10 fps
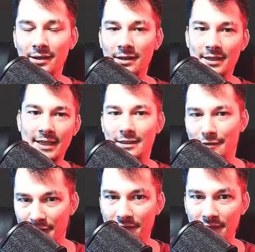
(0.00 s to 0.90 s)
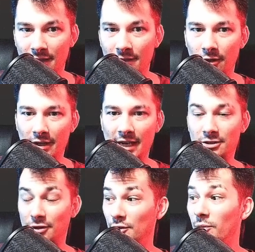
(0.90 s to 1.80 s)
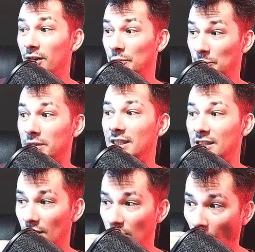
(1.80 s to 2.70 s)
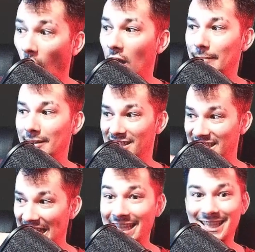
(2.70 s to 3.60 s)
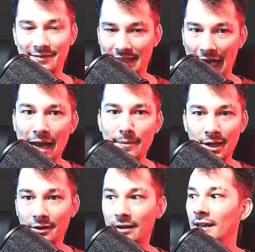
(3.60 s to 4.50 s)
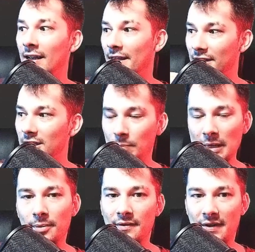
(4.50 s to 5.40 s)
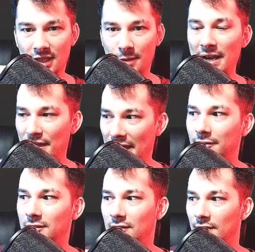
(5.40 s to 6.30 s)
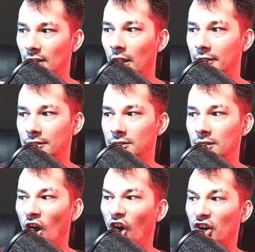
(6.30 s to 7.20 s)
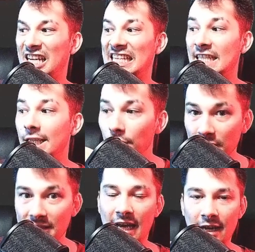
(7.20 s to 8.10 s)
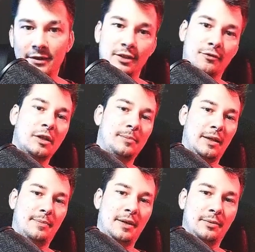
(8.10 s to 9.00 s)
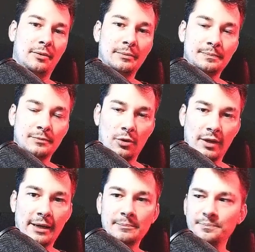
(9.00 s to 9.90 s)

to get to 50. Okay, so if you want to really talk about the scaling of time here, these people that have spent thousands of dollars are years ahead of us free to play people. Okay,